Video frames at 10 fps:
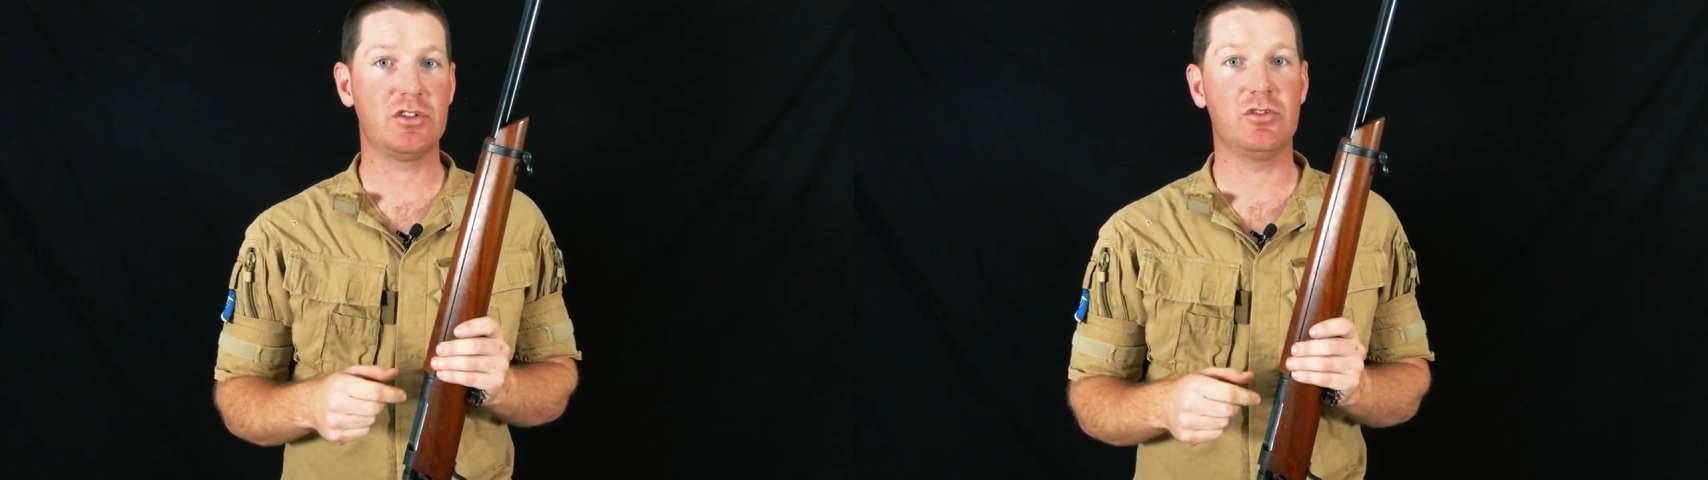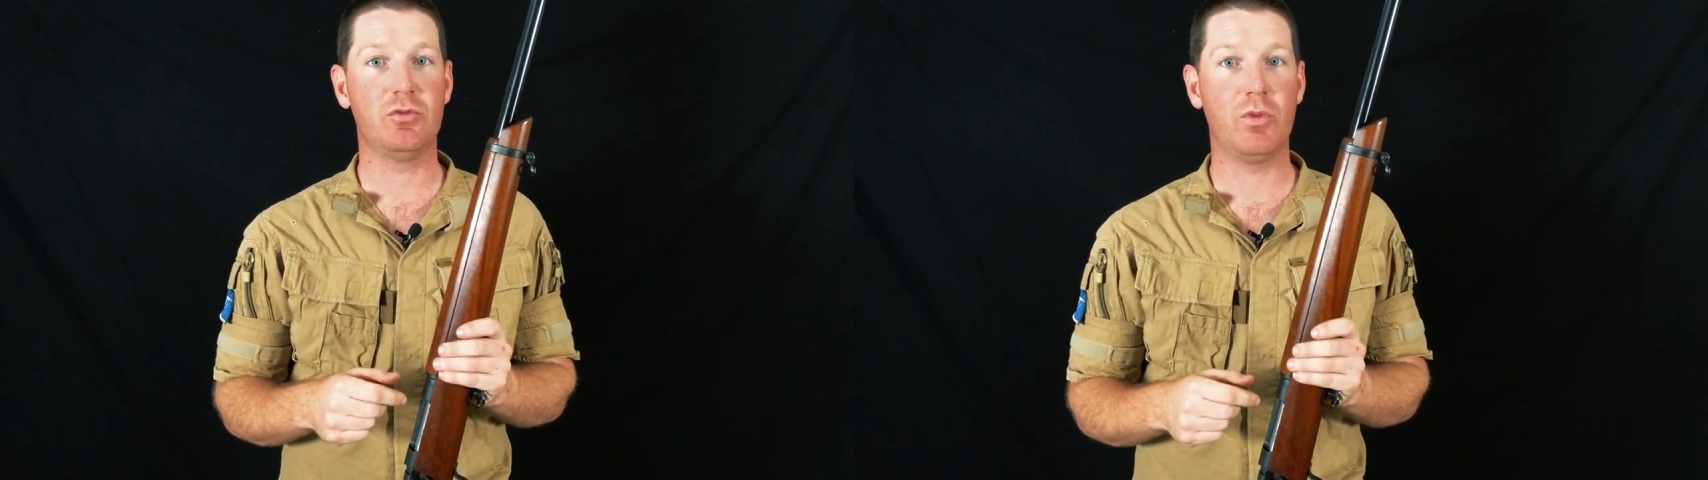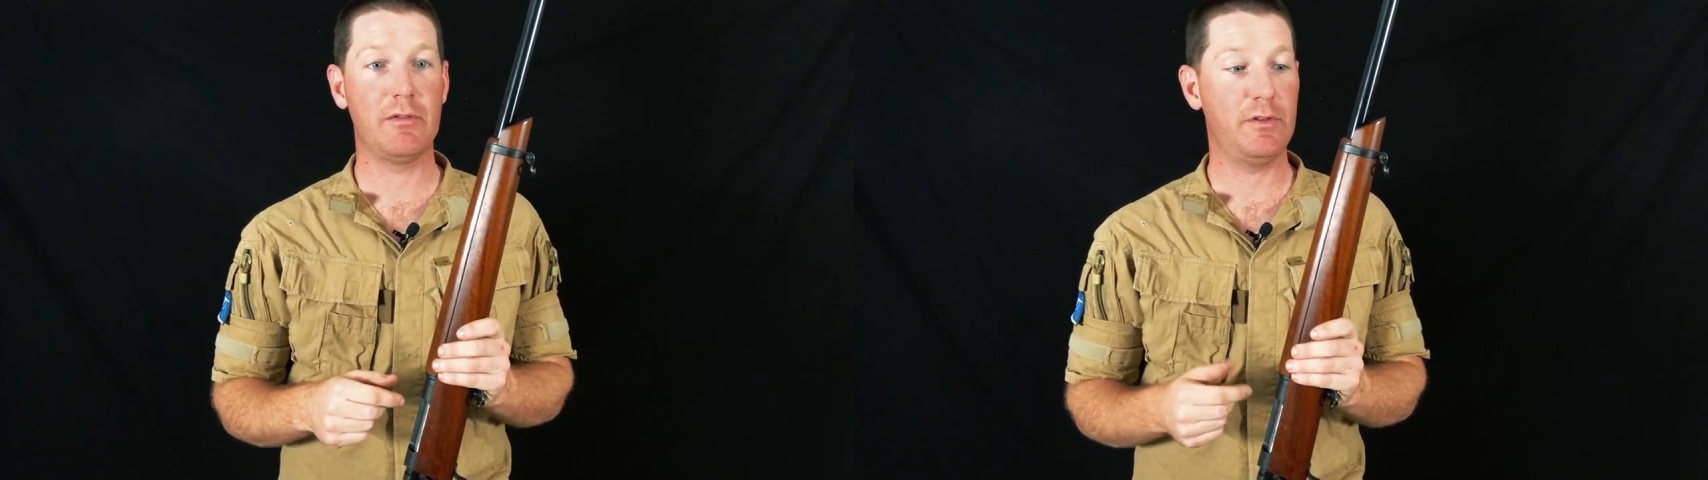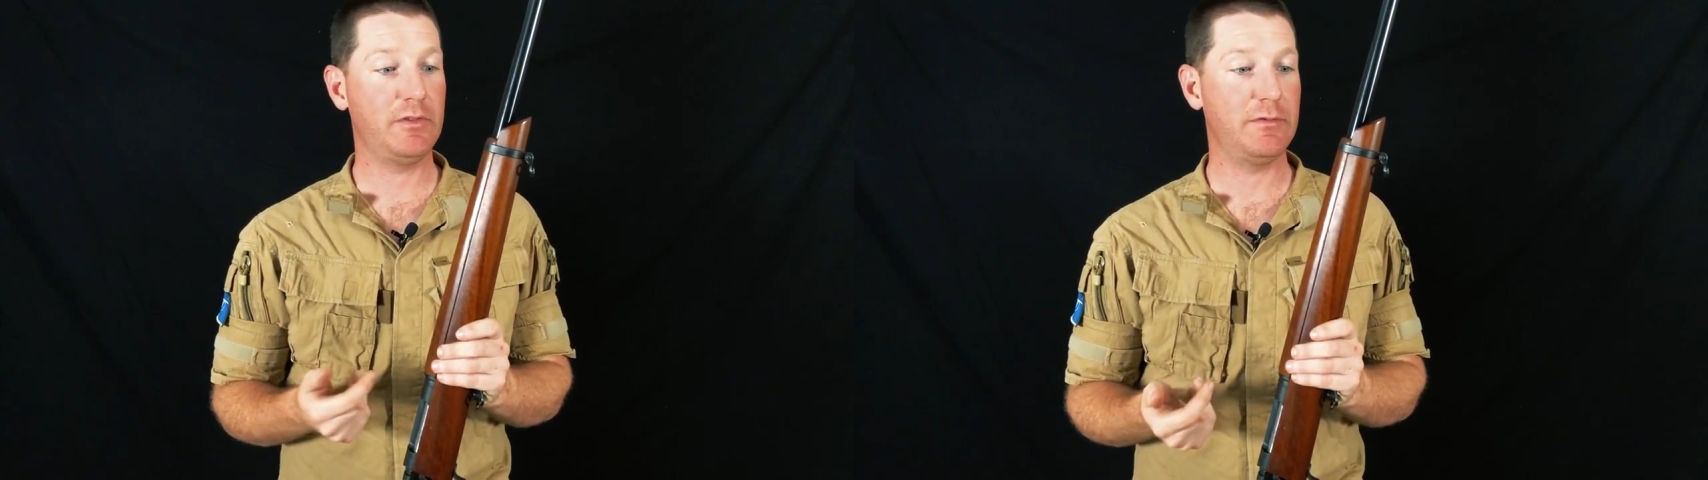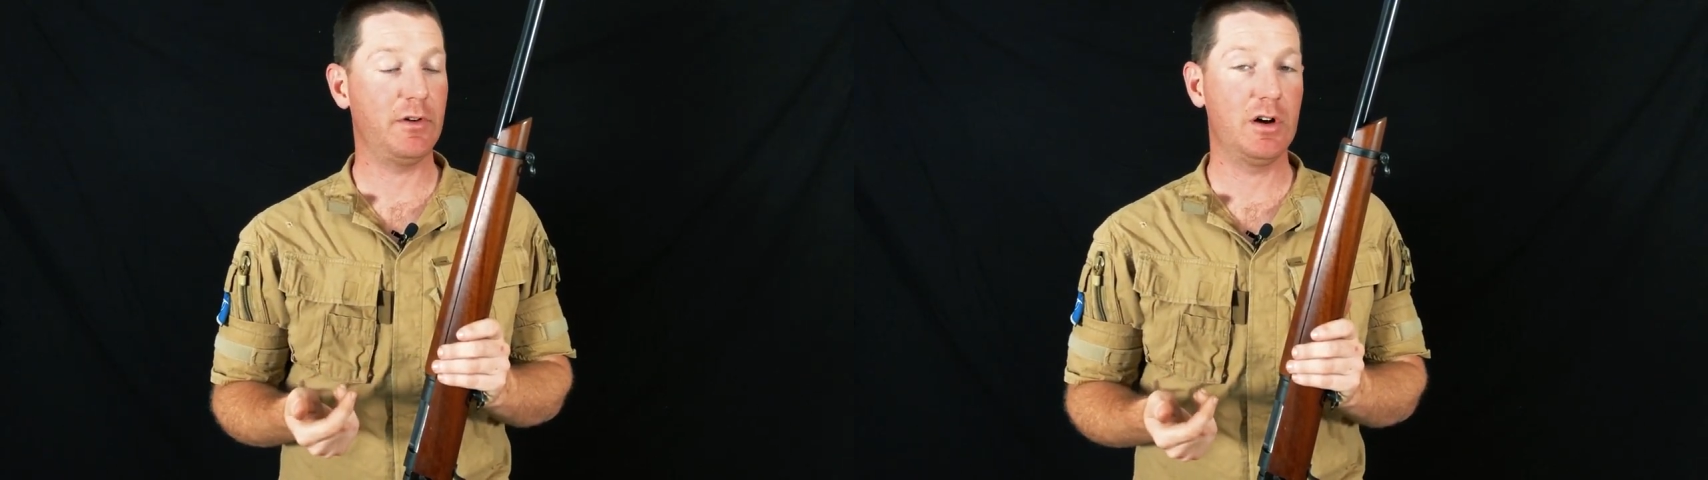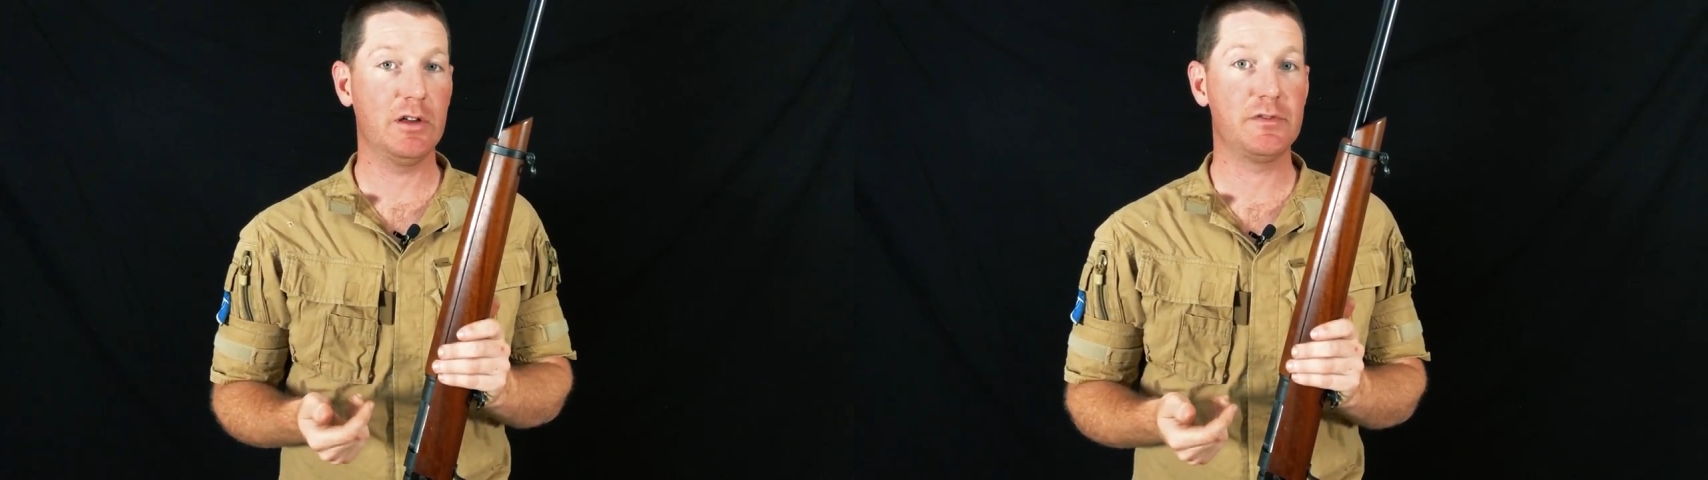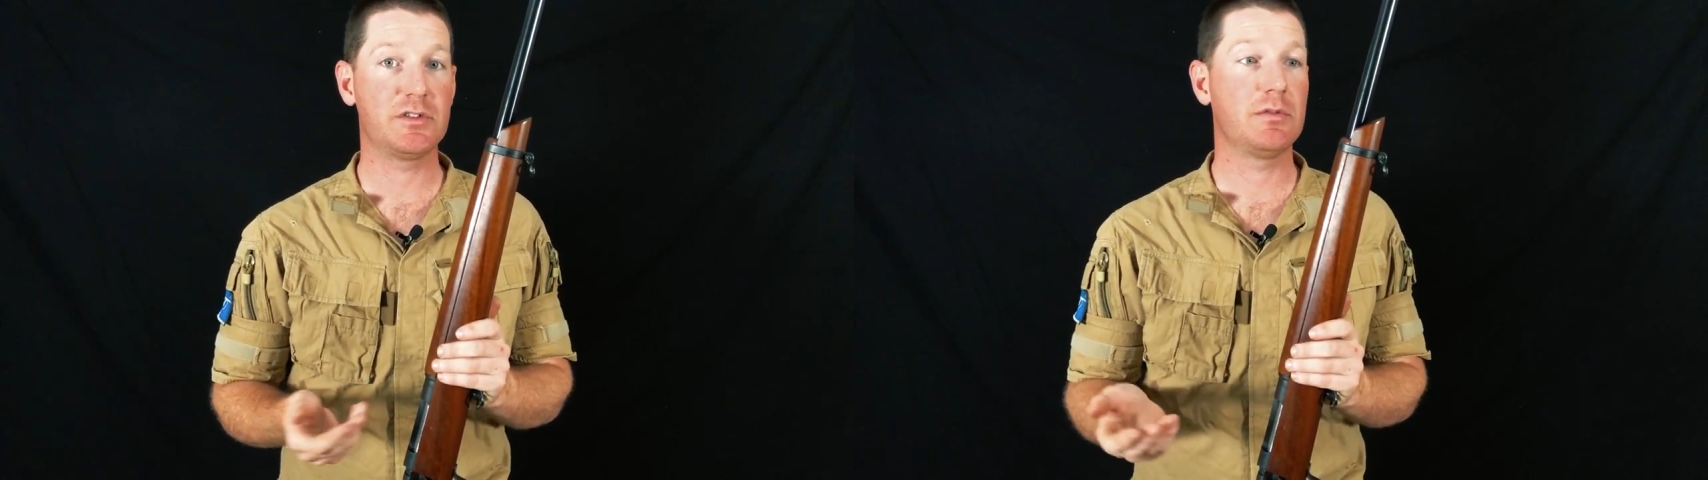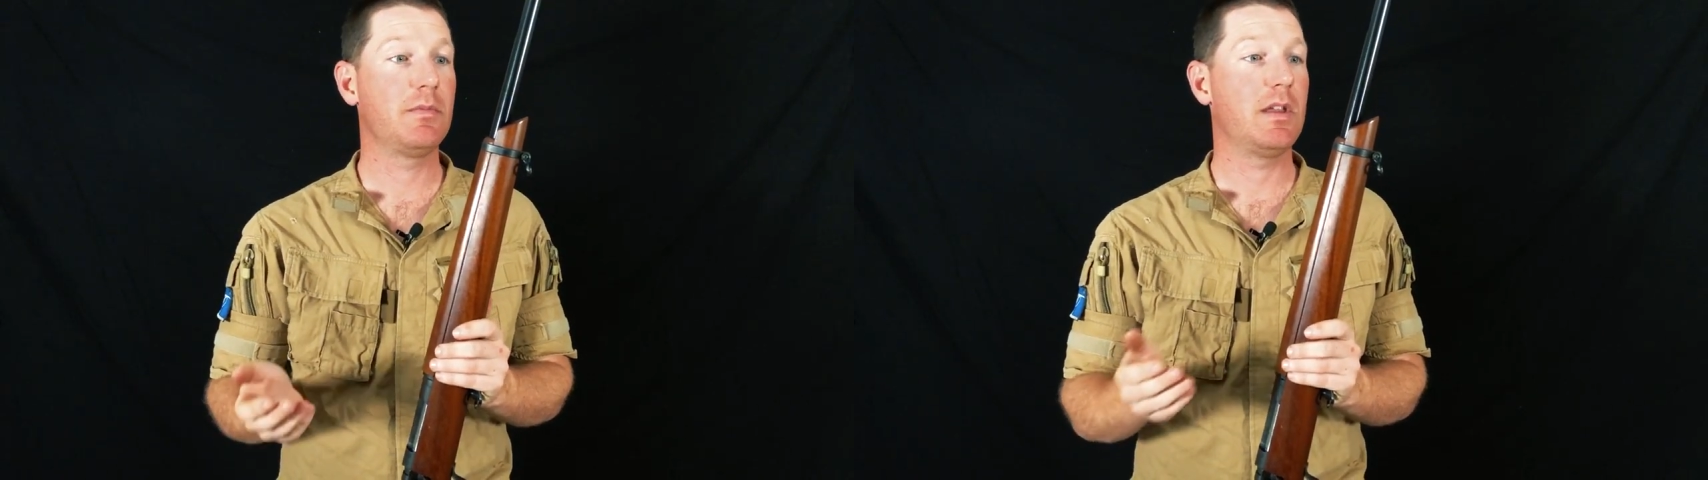to 155s